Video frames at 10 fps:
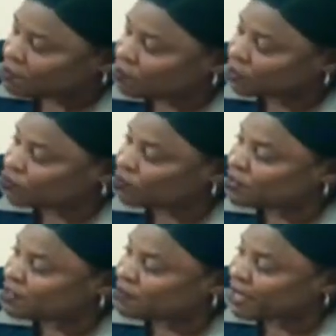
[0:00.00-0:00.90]
What we
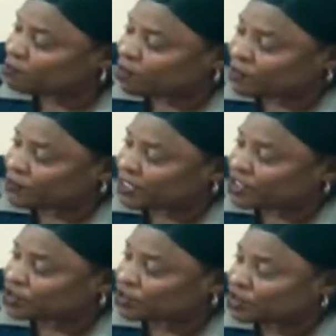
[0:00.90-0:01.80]
mean by blood
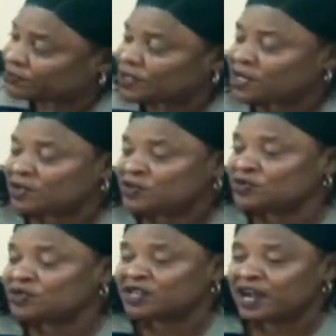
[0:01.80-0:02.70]
relationship, you
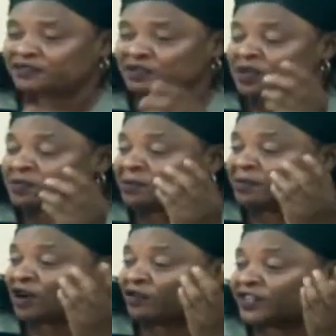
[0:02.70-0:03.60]
don't have to be a
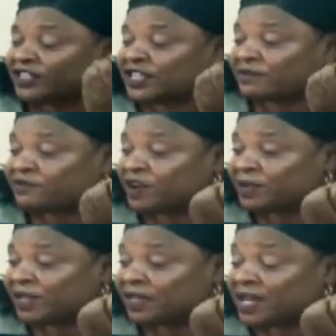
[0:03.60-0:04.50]
member of the same family,